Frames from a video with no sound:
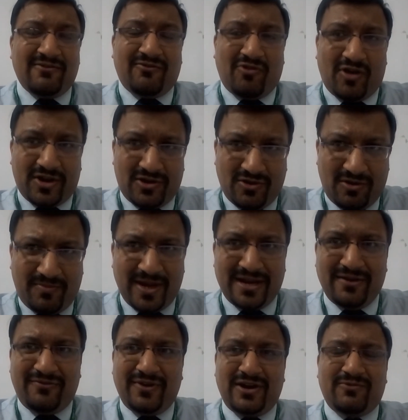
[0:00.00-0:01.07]
For your
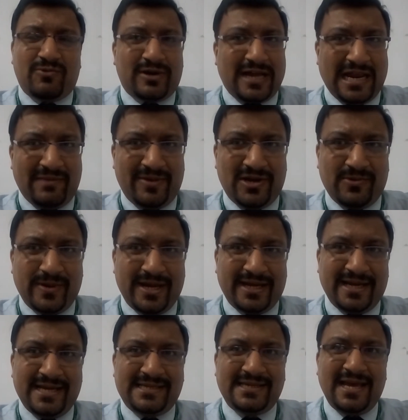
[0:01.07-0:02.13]
benefit, what I'll be doing
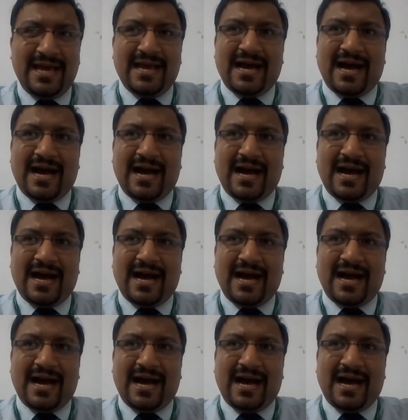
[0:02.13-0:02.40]
is